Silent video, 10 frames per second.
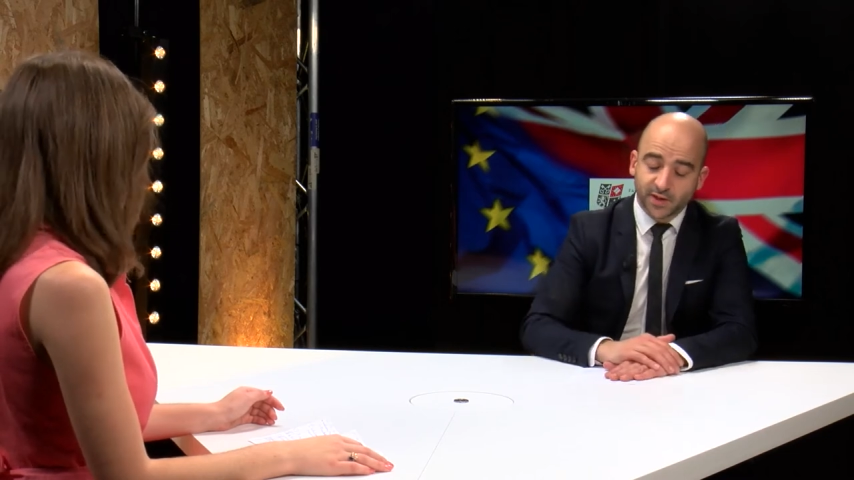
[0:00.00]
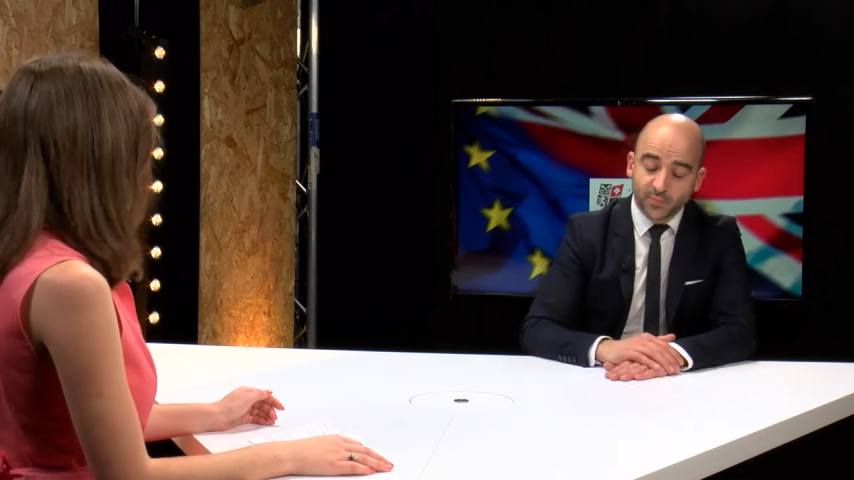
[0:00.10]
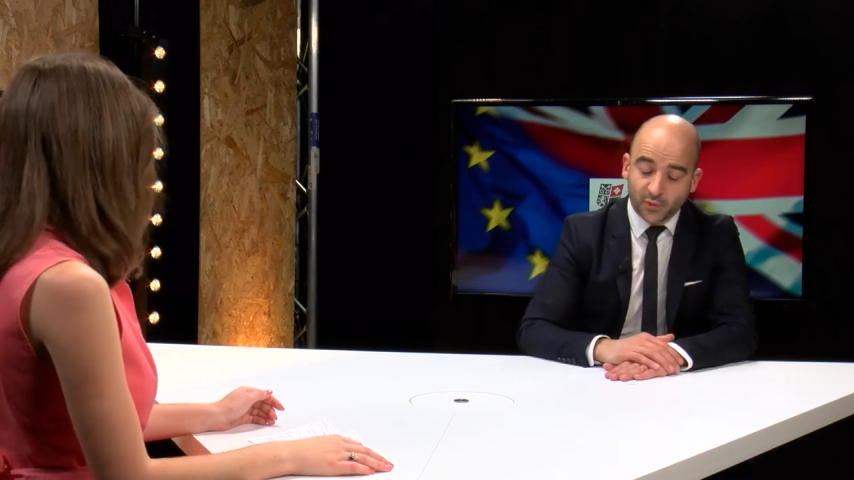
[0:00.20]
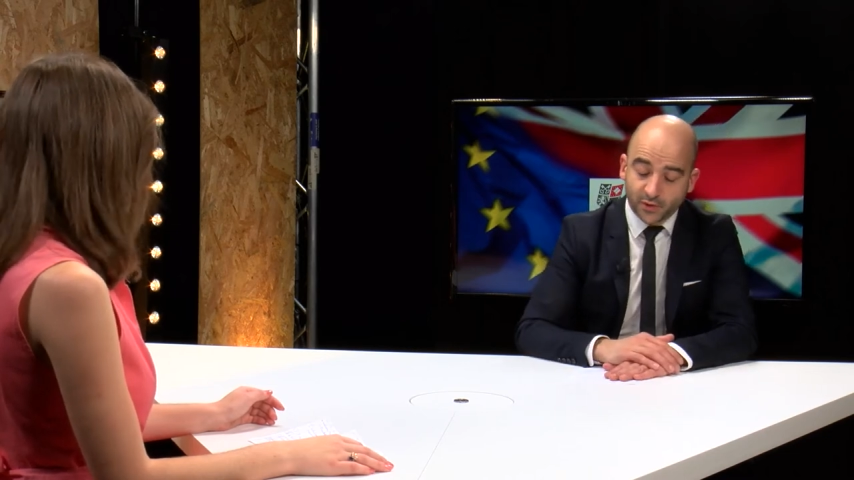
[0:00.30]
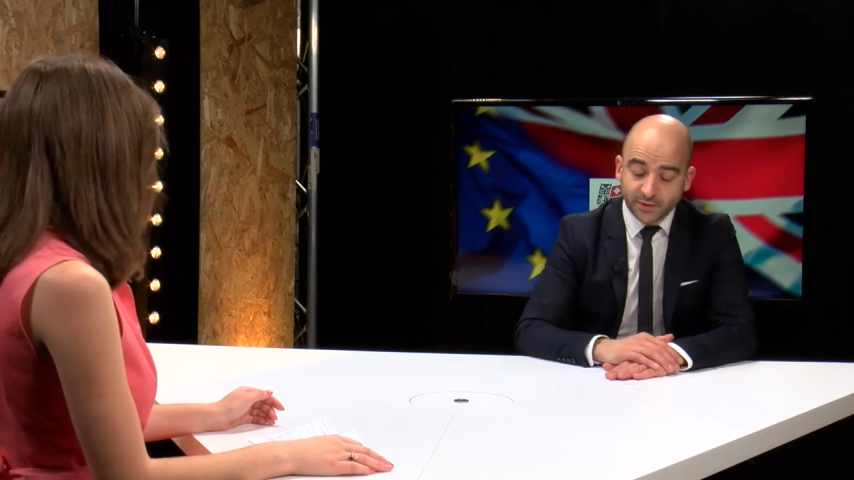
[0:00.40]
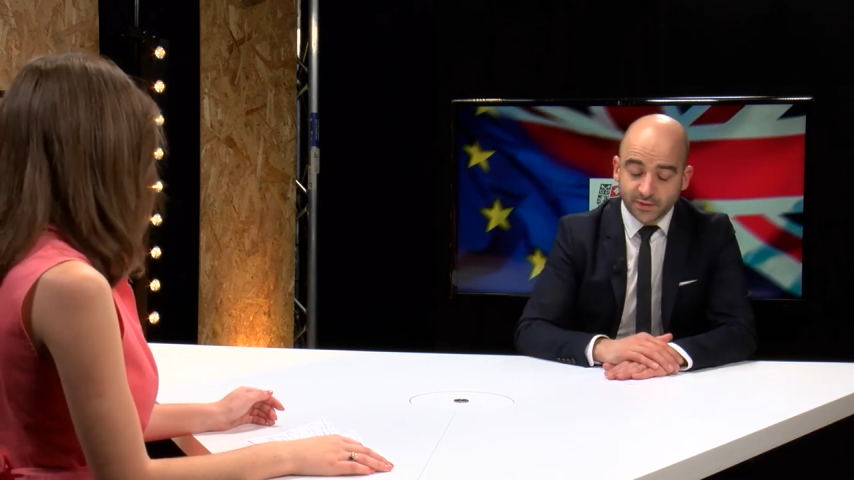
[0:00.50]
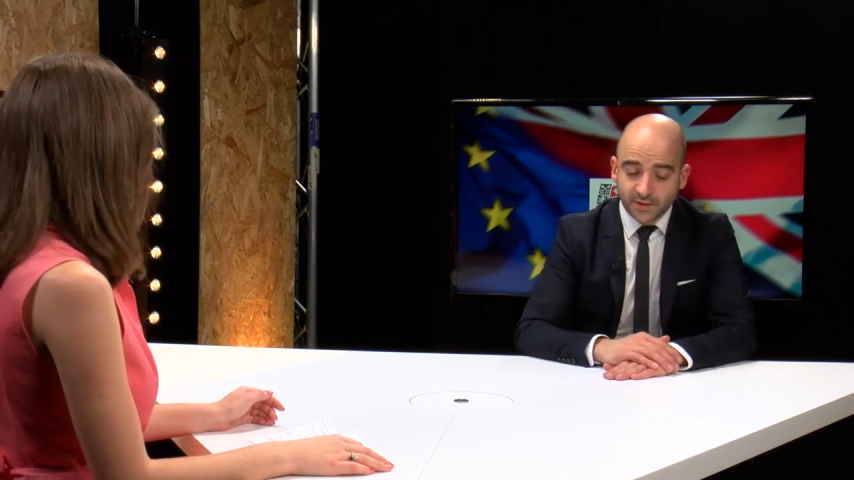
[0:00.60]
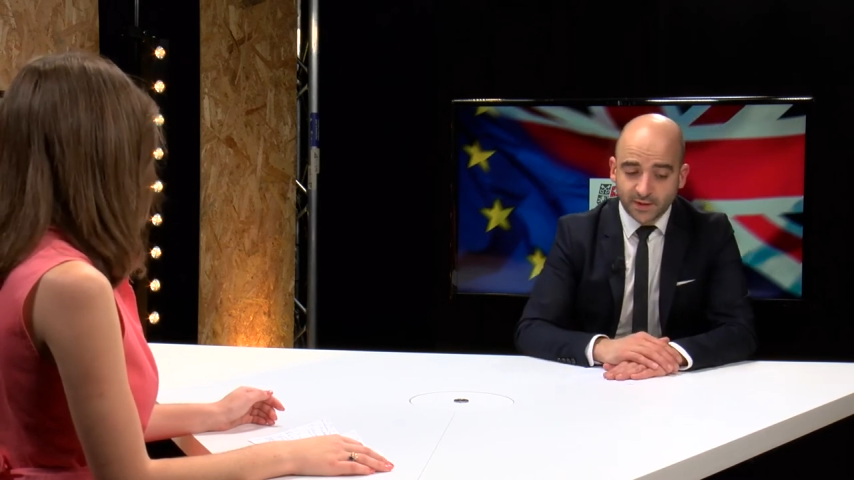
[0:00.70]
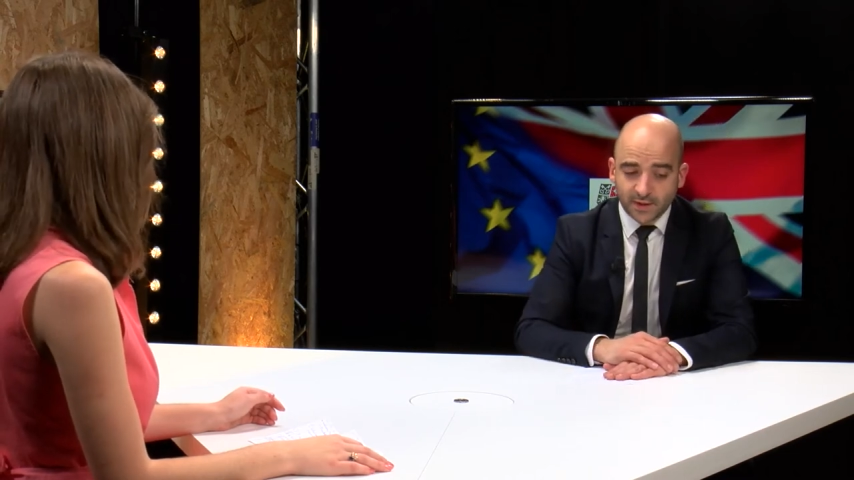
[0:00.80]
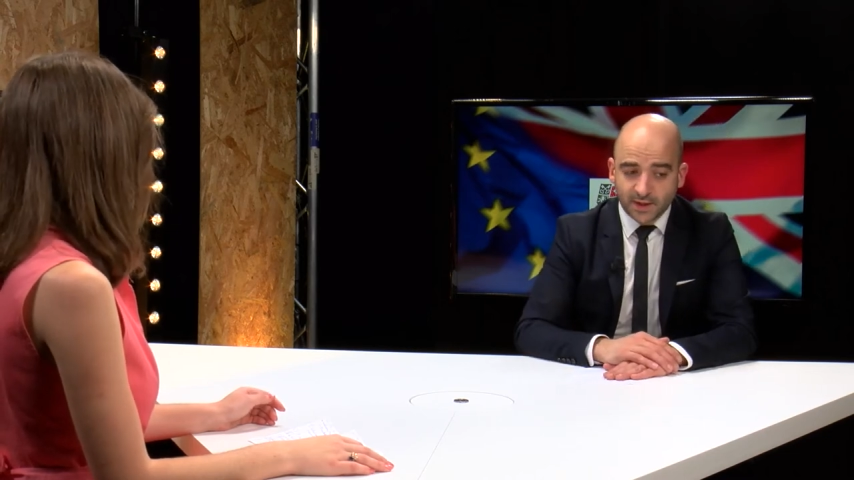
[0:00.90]
import.
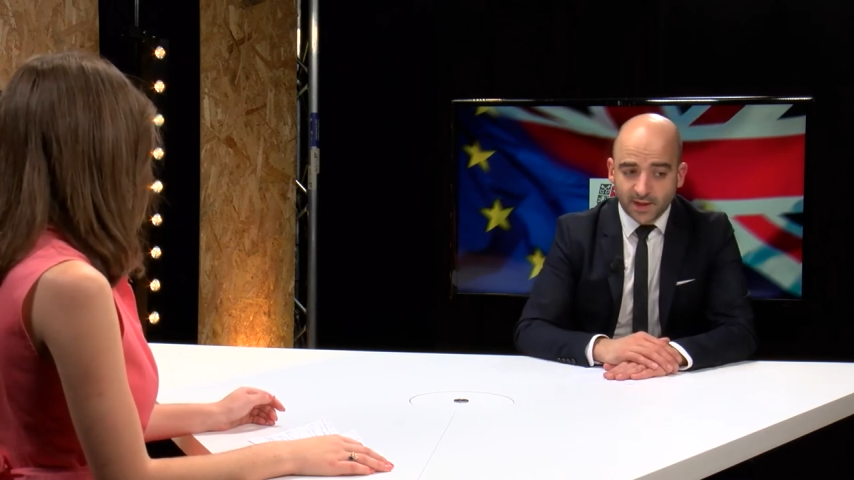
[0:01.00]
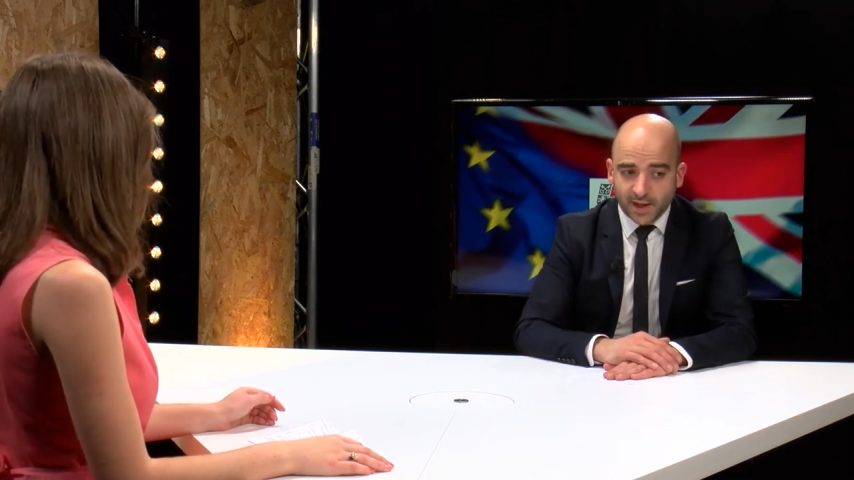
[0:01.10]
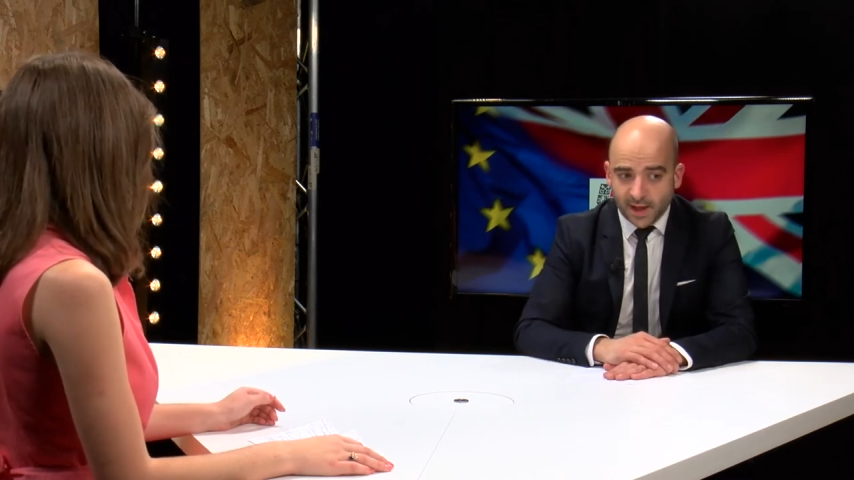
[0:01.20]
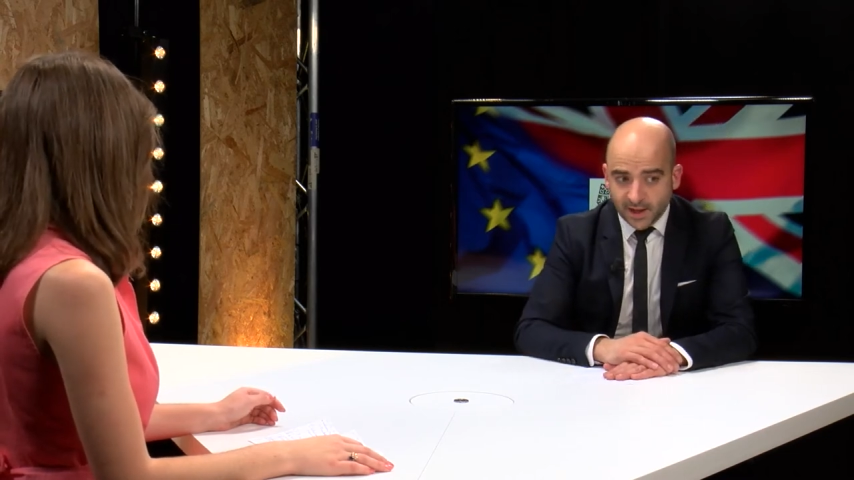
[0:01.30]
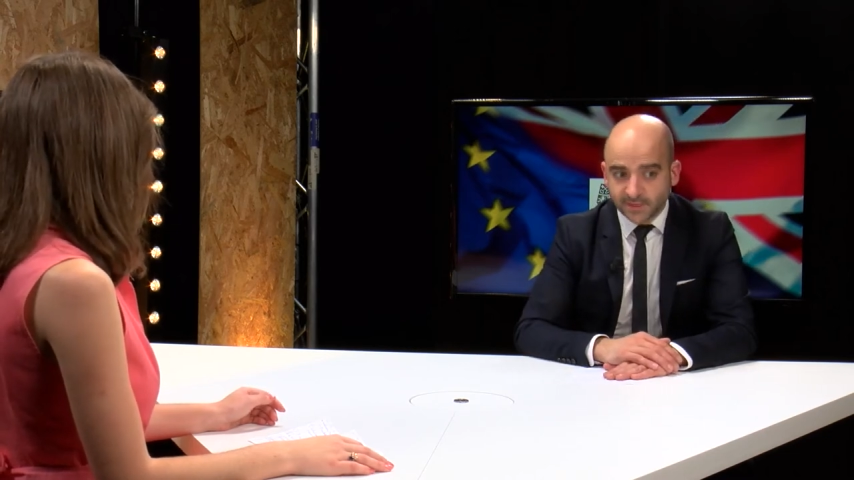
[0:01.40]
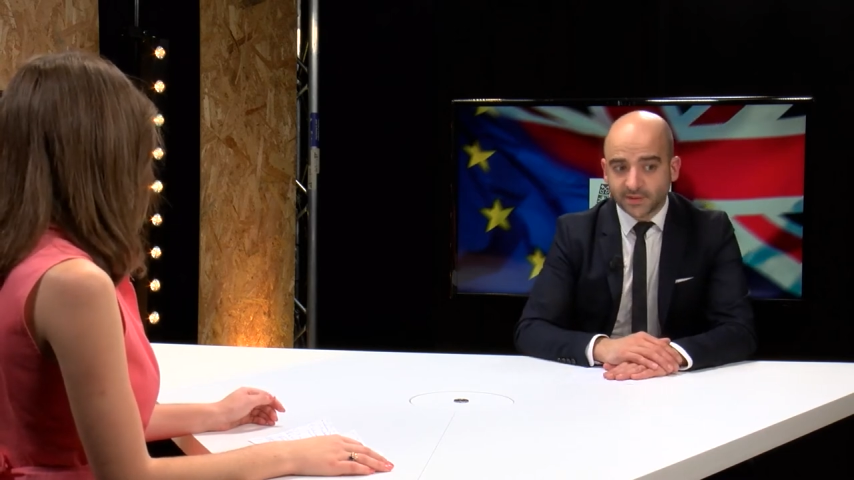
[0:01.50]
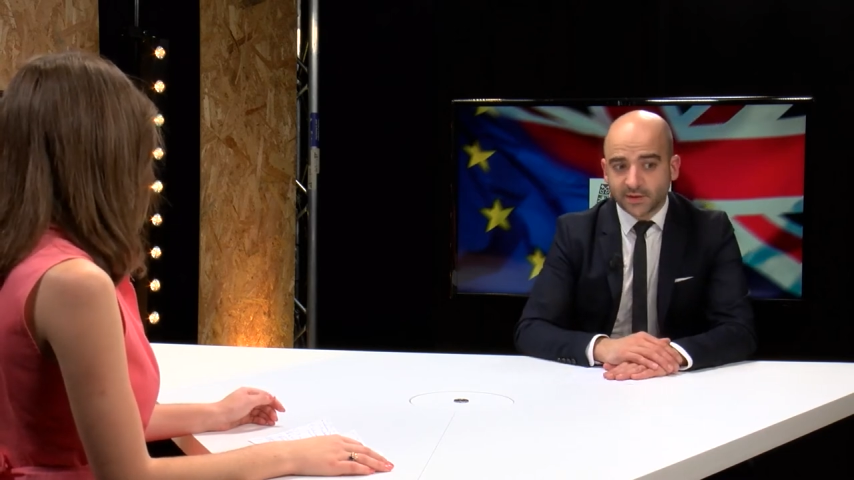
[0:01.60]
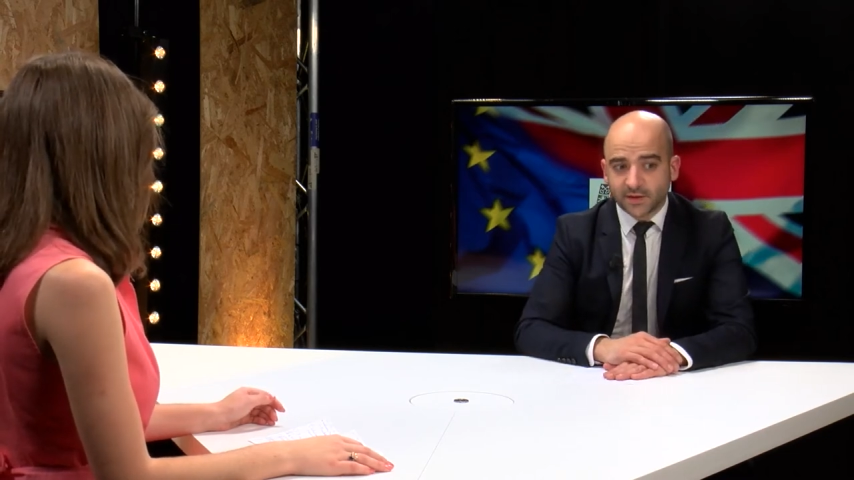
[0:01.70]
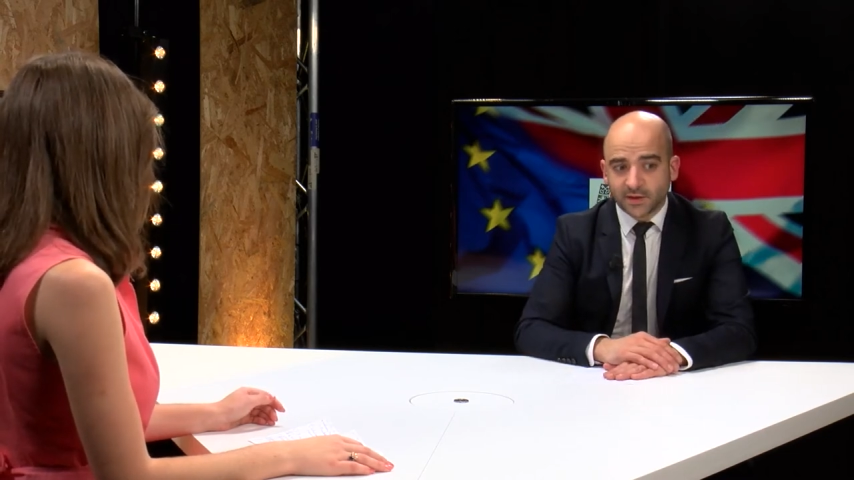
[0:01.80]
And uh,